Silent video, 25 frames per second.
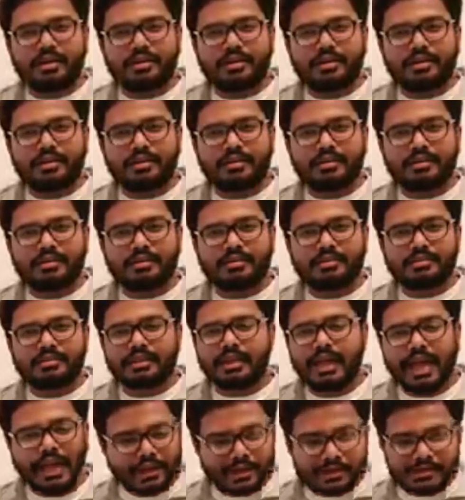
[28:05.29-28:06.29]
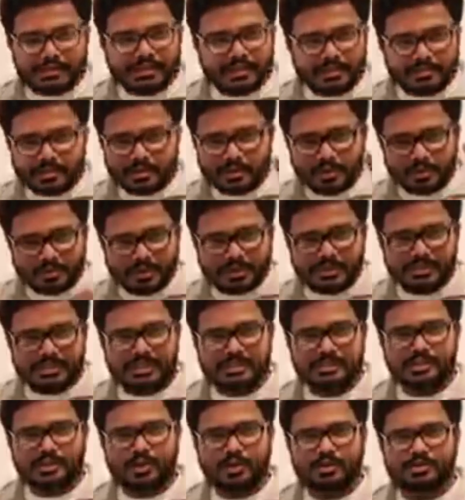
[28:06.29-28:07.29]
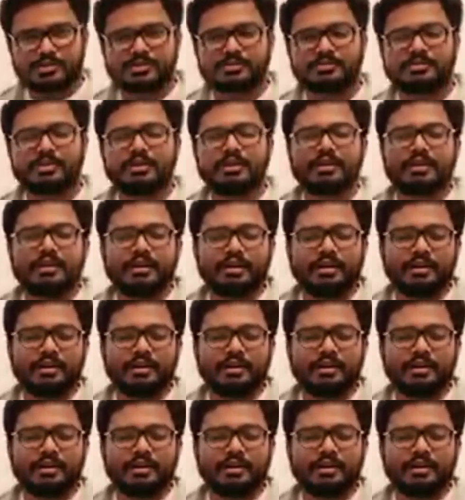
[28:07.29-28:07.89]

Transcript: and the gallery seems to be just awesome